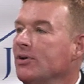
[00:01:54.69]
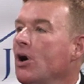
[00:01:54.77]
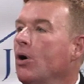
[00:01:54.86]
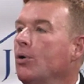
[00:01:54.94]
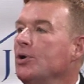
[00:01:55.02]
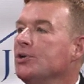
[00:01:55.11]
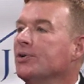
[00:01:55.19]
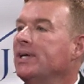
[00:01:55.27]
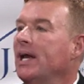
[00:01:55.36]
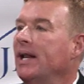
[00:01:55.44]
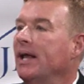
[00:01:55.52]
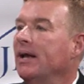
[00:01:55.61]
know who you're
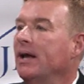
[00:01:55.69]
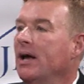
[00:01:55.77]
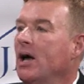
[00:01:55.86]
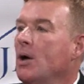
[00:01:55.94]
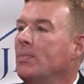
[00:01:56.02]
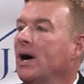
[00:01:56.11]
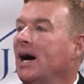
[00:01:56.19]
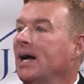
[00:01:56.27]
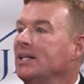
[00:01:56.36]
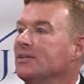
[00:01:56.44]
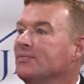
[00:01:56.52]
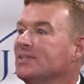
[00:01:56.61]
getting
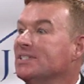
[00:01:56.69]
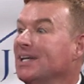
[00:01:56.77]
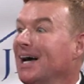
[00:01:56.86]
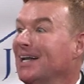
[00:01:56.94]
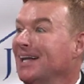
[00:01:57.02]
behind the facade.